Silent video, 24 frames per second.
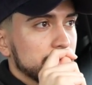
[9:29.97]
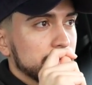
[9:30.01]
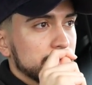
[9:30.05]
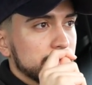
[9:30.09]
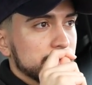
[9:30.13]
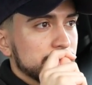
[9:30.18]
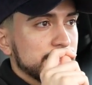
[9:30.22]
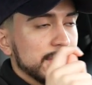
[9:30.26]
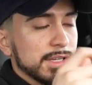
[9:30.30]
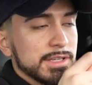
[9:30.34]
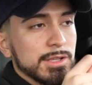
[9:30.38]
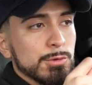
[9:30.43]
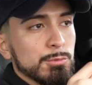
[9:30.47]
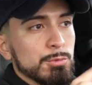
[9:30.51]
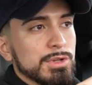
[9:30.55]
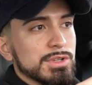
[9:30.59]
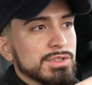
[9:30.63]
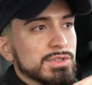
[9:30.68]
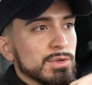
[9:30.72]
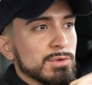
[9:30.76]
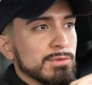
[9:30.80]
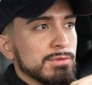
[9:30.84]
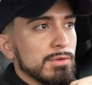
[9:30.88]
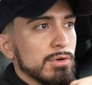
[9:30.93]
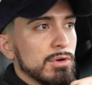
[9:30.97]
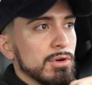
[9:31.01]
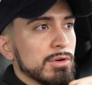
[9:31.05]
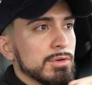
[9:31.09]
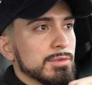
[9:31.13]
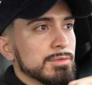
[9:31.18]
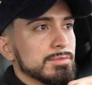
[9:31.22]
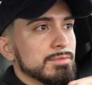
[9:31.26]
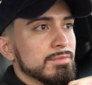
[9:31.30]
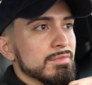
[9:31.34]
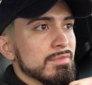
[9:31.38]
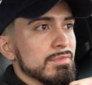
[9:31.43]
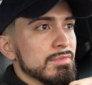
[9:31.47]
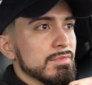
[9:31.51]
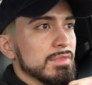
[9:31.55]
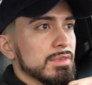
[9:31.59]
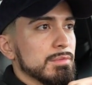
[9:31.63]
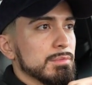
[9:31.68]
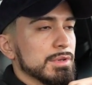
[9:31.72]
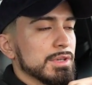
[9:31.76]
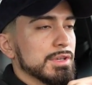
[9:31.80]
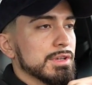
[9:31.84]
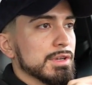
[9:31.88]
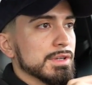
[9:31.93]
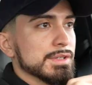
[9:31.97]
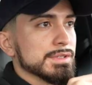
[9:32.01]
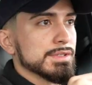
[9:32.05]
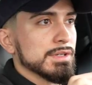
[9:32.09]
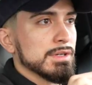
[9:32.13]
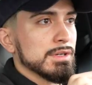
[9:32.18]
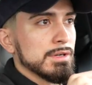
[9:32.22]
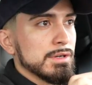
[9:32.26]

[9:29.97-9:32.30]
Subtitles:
the second week so far, because